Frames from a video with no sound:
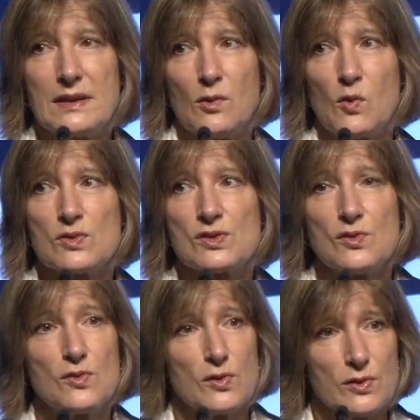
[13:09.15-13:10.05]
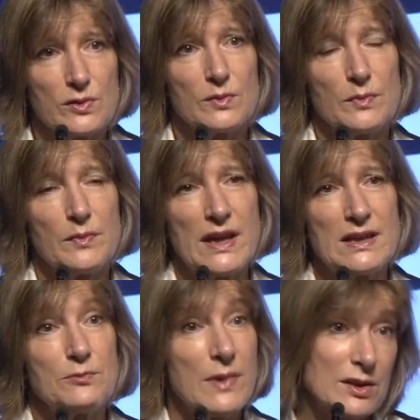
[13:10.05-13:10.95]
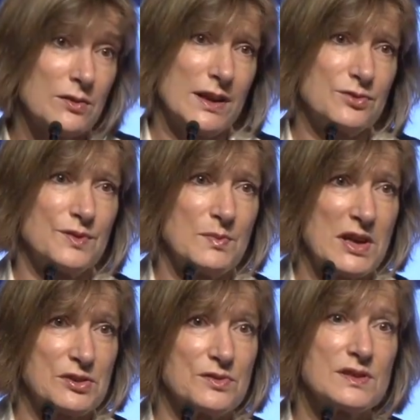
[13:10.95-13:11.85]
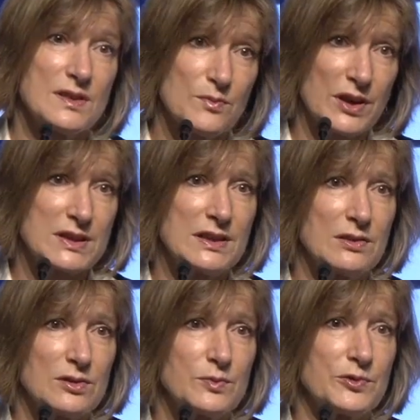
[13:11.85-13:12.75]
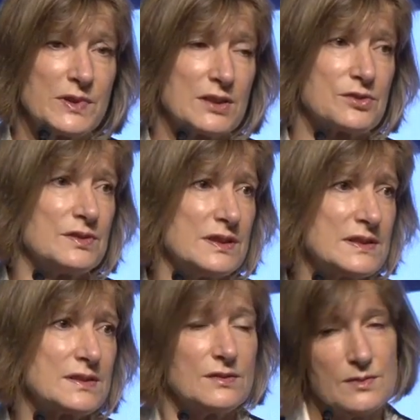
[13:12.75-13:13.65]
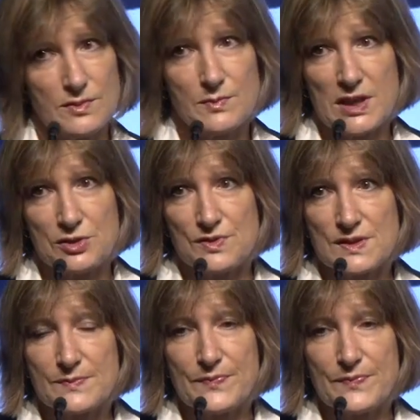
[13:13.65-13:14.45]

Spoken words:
also many regulatory measures, in particular protectionist measures.